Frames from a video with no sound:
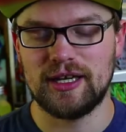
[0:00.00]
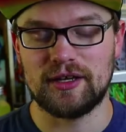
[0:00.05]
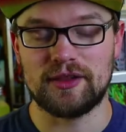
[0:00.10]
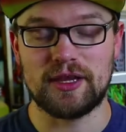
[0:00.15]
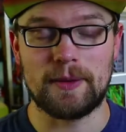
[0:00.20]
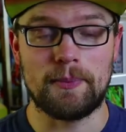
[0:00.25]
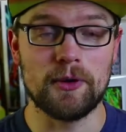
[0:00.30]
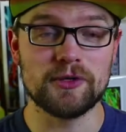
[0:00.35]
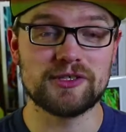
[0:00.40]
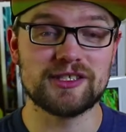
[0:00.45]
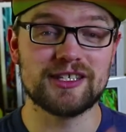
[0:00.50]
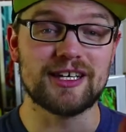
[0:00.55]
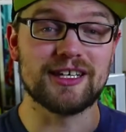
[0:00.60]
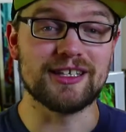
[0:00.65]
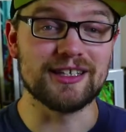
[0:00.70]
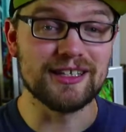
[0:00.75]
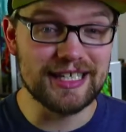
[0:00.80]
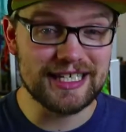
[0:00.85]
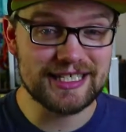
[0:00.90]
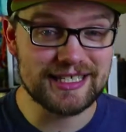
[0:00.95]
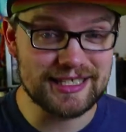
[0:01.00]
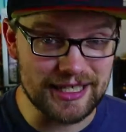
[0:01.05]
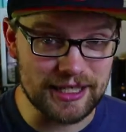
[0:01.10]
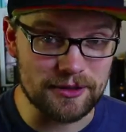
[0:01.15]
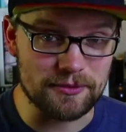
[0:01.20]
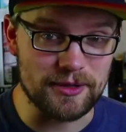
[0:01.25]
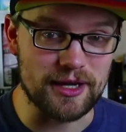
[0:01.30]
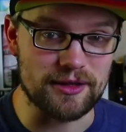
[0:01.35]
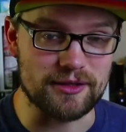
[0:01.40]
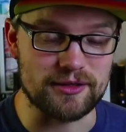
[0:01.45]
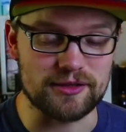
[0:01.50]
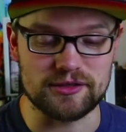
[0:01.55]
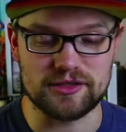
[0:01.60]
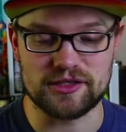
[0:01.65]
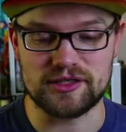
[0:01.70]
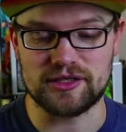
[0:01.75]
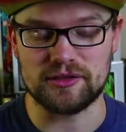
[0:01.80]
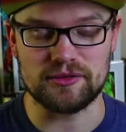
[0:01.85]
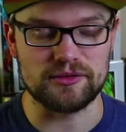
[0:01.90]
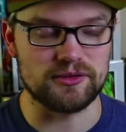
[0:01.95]
they posted a listing rather,
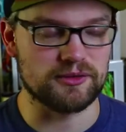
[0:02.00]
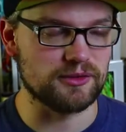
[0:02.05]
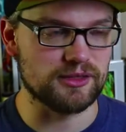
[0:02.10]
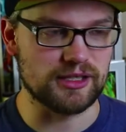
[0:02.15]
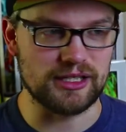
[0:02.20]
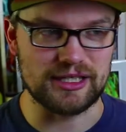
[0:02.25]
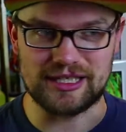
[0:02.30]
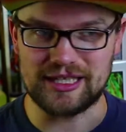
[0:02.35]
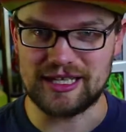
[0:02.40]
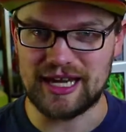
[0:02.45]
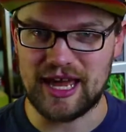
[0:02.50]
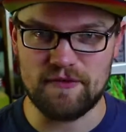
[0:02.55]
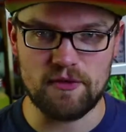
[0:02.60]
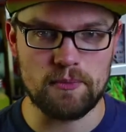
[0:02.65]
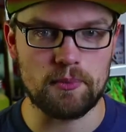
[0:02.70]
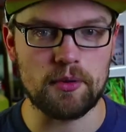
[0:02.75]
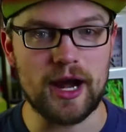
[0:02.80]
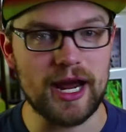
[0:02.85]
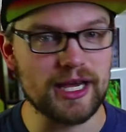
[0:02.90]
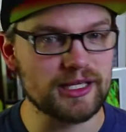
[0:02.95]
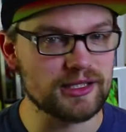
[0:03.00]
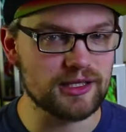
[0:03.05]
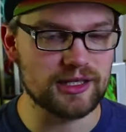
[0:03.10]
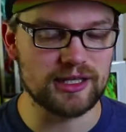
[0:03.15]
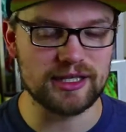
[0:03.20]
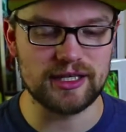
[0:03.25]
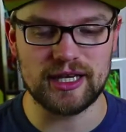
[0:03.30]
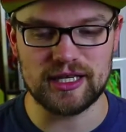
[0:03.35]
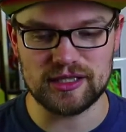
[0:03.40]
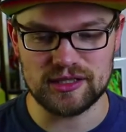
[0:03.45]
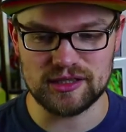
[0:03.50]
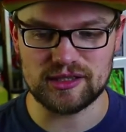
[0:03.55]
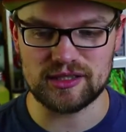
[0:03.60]
so it didn't have a price on it yet,